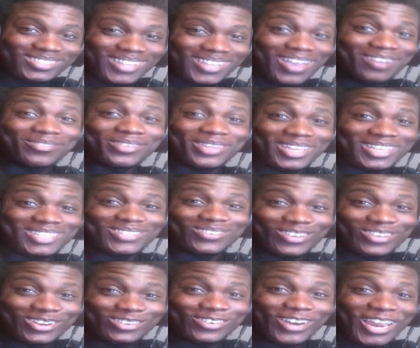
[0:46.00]
Everything is
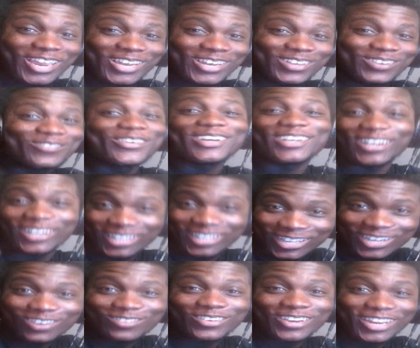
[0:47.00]
going great. We're
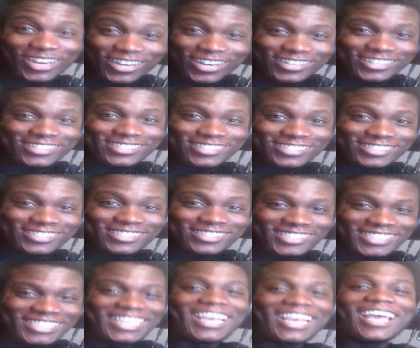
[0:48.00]
cooking over here.
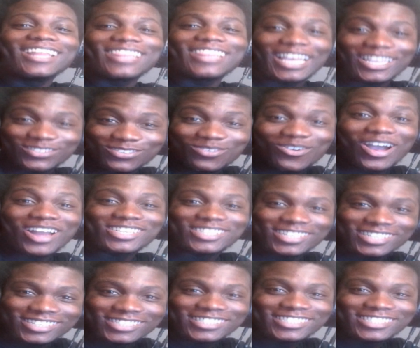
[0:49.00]
Thanks for watching.